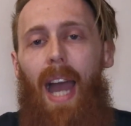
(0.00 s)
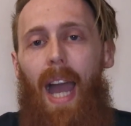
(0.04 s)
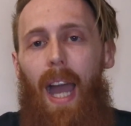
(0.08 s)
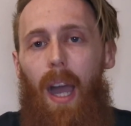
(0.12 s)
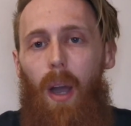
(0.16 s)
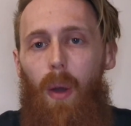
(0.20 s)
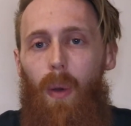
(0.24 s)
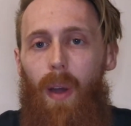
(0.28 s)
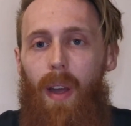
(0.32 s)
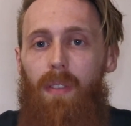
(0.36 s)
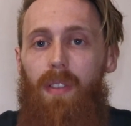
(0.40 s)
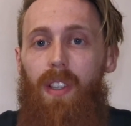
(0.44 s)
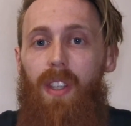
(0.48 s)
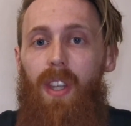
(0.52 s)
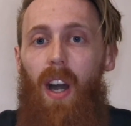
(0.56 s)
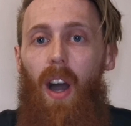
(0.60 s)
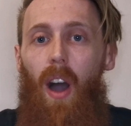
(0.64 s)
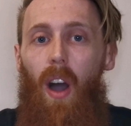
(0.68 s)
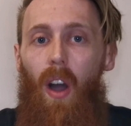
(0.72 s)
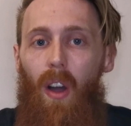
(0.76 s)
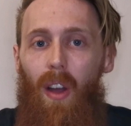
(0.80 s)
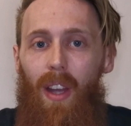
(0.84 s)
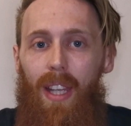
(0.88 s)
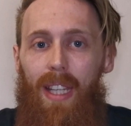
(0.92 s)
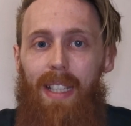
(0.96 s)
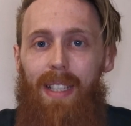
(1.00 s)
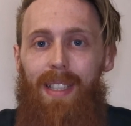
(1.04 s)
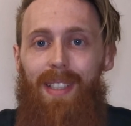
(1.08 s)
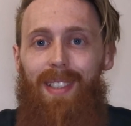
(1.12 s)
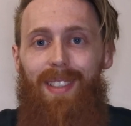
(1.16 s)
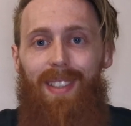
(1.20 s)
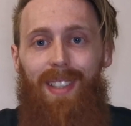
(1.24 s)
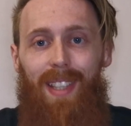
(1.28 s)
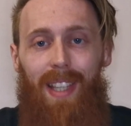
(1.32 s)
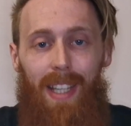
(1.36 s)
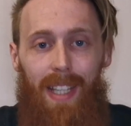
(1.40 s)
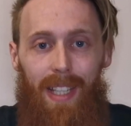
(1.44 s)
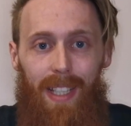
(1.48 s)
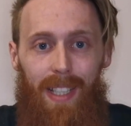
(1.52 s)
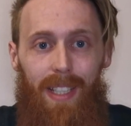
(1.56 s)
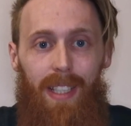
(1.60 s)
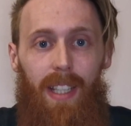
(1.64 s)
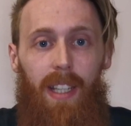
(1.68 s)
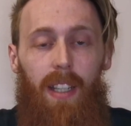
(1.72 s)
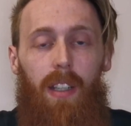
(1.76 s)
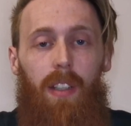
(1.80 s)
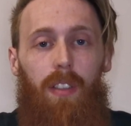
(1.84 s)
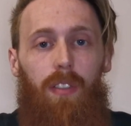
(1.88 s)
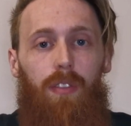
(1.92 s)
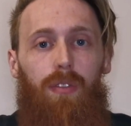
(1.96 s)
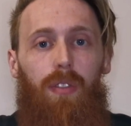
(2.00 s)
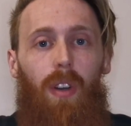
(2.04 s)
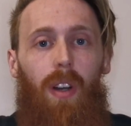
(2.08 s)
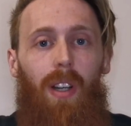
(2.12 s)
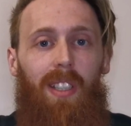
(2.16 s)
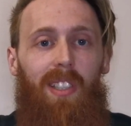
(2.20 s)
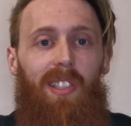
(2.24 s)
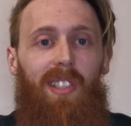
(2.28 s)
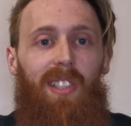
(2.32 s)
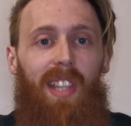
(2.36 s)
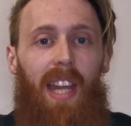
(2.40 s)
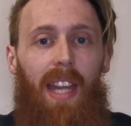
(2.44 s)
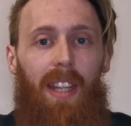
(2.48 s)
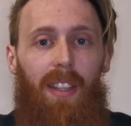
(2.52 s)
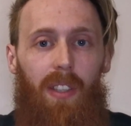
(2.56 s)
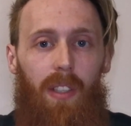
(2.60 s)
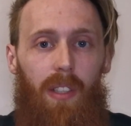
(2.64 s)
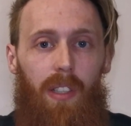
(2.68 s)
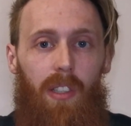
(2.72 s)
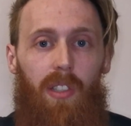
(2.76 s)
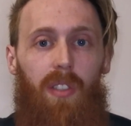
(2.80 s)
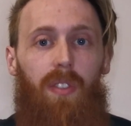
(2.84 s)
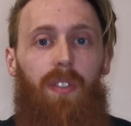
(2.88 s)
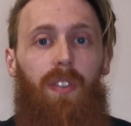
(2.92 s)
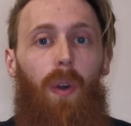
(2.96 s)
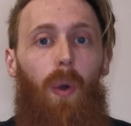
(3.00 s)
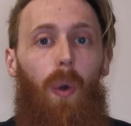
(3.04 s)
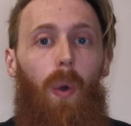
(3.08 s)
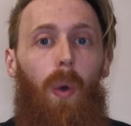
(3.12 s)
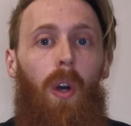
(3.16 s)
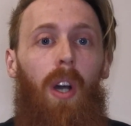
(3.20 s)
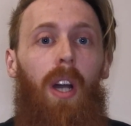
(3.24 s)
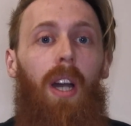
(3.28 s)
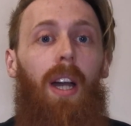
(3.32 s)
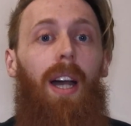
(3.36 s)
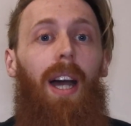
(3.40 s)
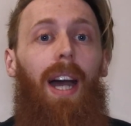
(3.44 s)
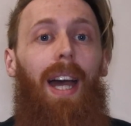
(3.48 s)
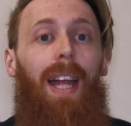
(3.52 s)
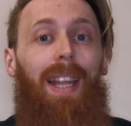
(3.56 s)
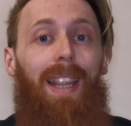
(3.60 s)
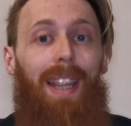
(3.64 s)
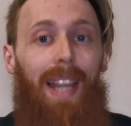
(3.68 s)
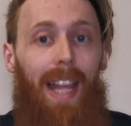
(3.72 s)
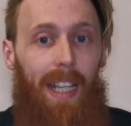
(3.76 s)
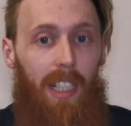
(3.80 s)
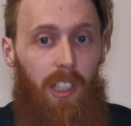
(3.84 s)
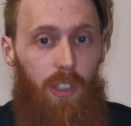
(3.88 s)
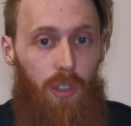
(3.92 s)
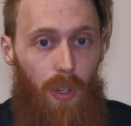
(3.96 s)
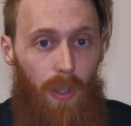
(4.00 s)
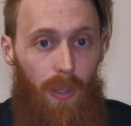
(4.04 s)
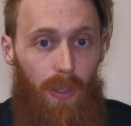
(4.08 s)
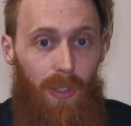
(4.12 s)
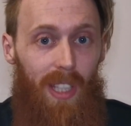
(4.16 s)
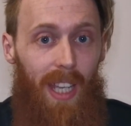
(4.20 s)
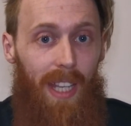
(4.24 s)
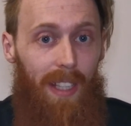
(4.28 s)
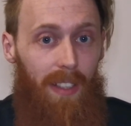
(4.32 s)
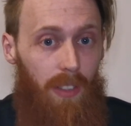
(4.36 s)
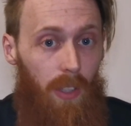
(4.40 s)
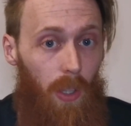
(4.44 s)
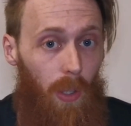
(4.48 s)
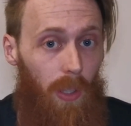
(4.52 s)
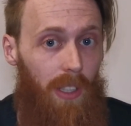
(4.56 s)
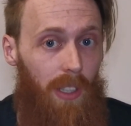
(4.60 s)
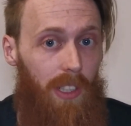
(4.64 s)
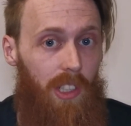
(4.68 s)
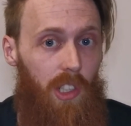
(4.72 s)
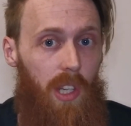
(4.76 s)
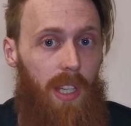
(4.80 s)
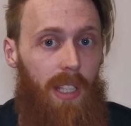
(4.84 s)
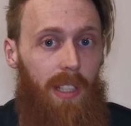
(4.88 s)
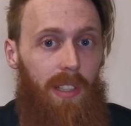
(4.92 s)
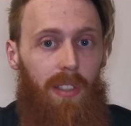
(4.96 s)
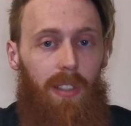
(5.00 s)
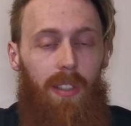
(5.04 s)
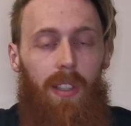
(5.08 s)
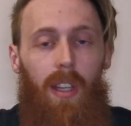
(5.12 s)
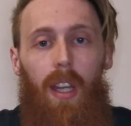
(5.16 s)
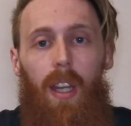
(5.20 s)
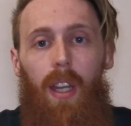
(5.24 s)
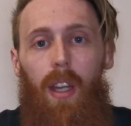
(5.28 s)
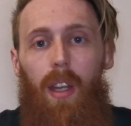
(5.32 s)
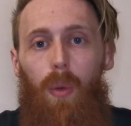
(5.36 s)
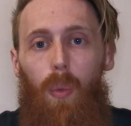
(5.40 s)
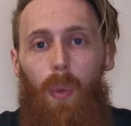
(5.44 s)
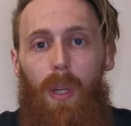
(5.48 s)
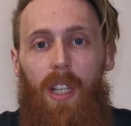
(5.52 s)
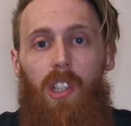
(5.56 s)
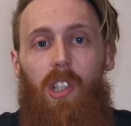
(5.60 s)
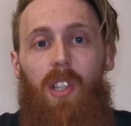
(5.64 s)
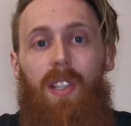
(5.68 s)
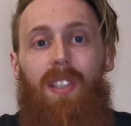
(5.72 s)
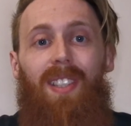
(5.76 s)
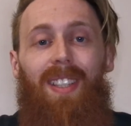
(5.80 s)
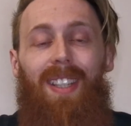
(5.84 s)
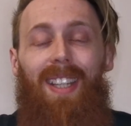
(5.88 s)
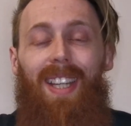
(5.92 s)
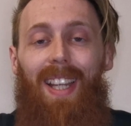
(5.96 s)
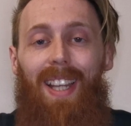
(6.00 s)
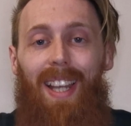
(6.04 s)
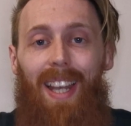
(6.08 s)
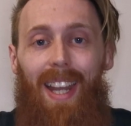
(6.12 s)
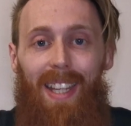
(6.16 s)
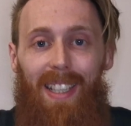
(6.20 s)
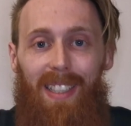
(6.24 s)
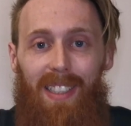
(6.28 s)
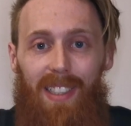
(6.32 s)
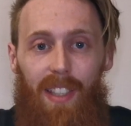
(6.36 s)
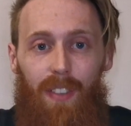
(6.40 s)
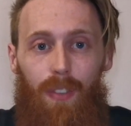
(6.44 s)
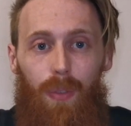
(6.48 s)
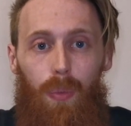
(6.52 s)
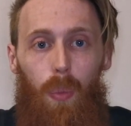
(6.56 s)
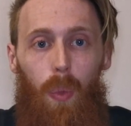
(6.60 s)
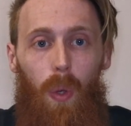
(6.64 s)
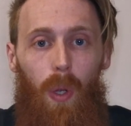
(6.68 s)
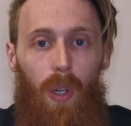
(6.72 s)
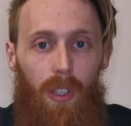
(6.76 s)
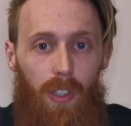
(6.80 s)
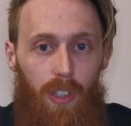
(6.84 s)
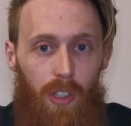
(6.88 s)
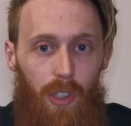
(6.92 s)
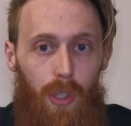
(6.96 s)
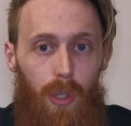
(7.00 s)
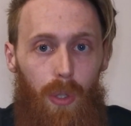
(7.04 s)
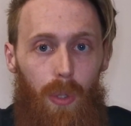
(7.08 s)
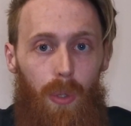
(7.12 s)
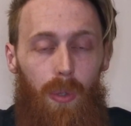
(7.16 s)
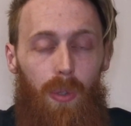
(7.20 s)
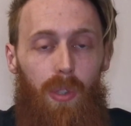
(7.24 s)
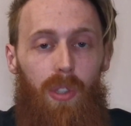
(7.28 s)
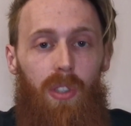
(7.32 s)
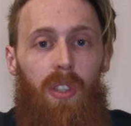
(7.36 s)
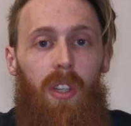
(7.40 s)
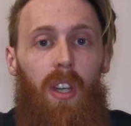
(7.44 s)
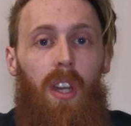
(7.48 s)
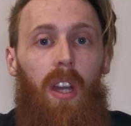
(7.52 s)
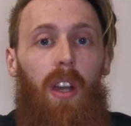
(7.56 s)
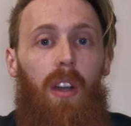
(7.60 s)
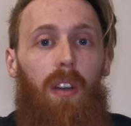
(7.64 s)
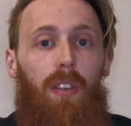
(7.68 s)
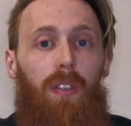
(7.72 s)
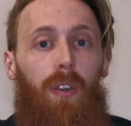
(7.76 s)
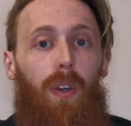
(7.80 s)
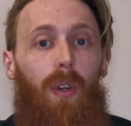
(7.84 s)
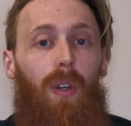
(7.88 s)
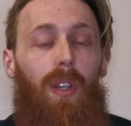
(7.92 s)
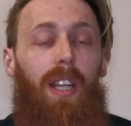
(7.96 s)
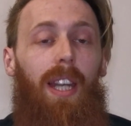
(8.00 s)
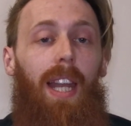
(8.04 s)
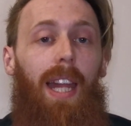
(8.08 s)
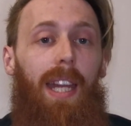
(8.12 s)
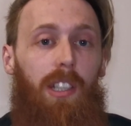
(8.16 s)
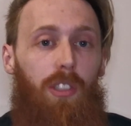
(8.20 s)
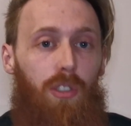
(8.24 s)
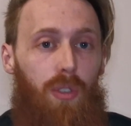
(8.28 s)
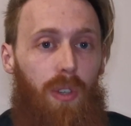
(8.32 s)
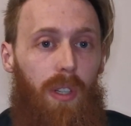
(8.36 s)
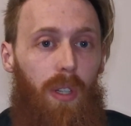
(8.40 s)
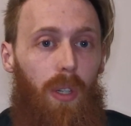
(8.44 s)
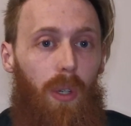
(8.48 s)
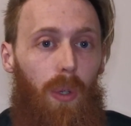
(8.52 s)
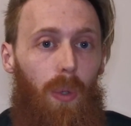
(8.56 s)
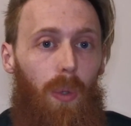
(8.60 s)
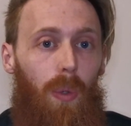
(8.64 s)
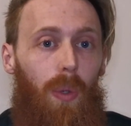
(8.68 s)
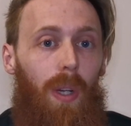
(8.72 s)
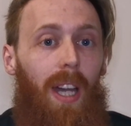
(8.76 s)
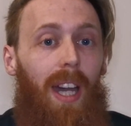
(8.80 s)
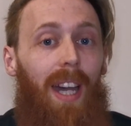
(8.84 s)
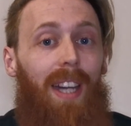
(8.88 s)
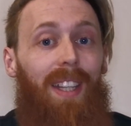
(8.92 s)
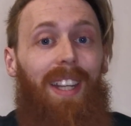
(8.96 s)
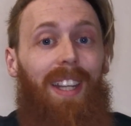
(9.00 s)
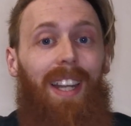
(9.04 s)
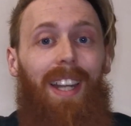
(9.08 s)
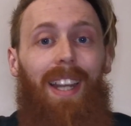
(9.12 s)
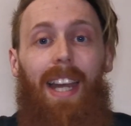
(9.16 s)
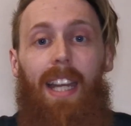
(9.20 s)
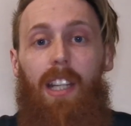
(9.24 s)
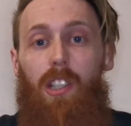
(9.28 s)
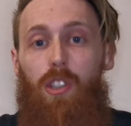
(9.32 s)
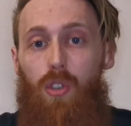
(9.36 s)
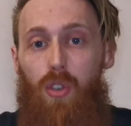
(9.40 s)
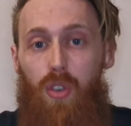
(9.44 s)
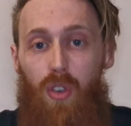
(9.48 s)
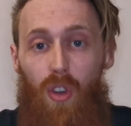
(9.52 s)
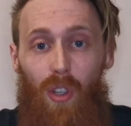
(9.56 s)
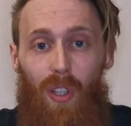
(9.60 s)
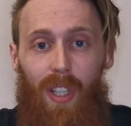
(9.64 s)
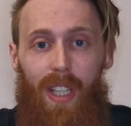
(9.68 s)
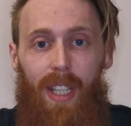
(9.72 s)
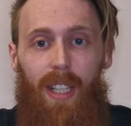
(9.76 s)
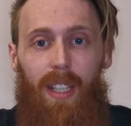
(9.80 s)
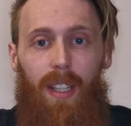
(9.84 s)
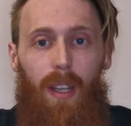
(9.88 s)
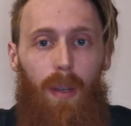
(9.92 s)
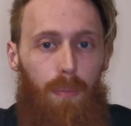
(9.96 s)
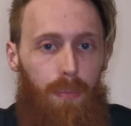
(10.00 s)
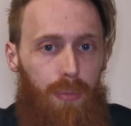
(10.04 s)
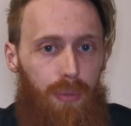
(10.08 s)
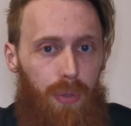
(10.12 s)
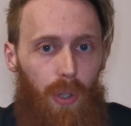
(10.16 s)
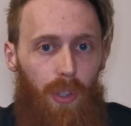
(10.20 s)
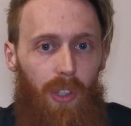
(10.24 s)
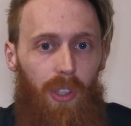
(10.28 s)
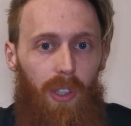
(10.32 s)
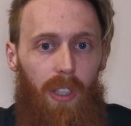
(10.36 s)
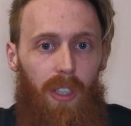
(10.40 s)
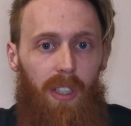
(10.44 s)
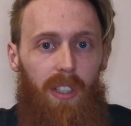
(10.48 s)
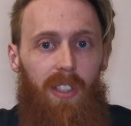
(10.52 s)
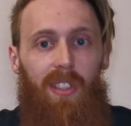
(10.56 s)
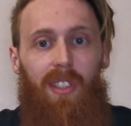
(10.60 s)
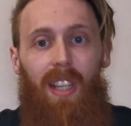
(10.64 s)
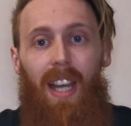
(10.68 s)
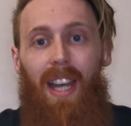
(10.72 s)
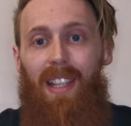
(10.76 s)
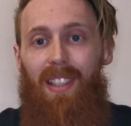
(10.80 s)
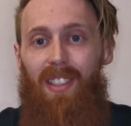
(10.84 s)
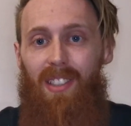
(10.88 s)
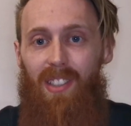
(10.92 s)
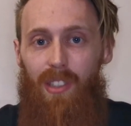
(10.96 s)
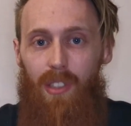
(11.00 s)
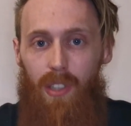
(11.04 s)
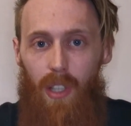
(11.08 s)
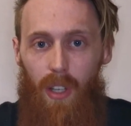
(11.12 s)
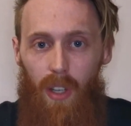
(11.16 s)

However, the IEC writes standards for electrotechnologies, which is a collective word used for electrical and electronic products and